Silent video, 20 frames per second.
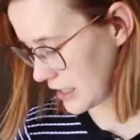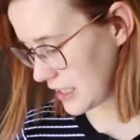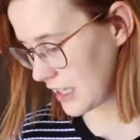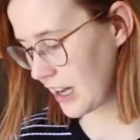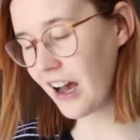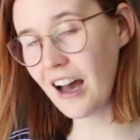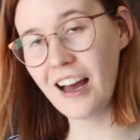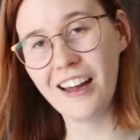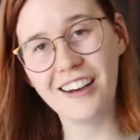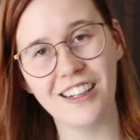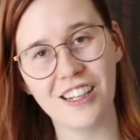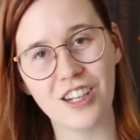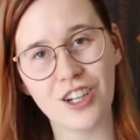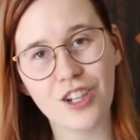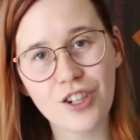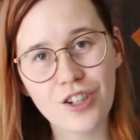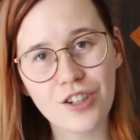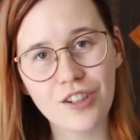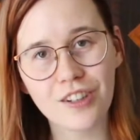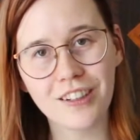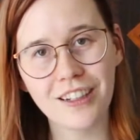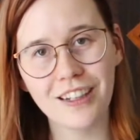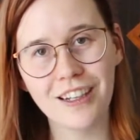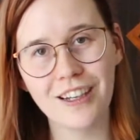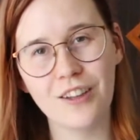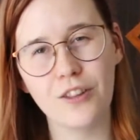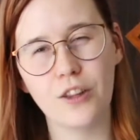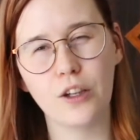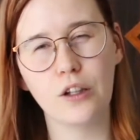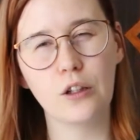tarnished.
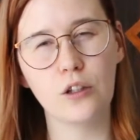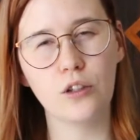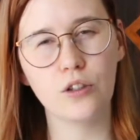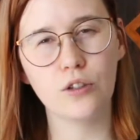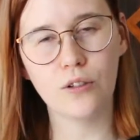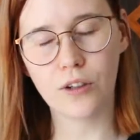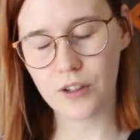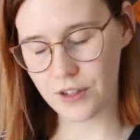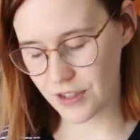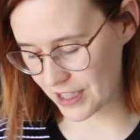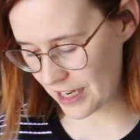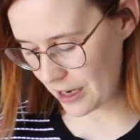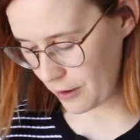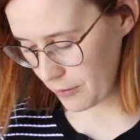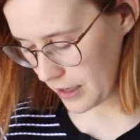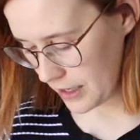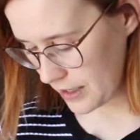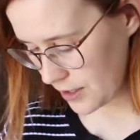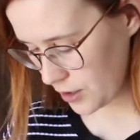The glue on some has